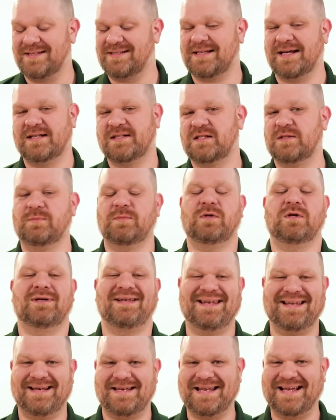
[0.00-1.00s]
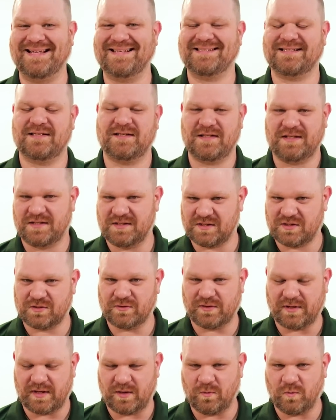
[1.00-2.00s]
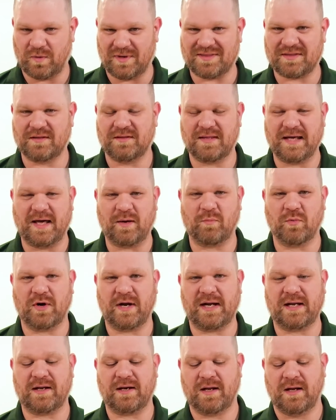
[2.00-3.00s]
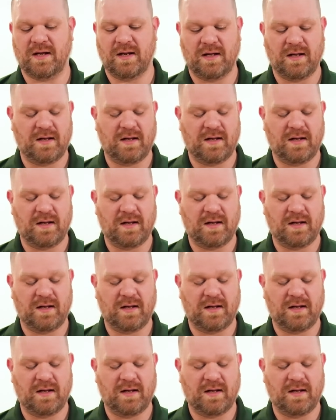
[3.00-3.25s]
He's got some nice history with that brand.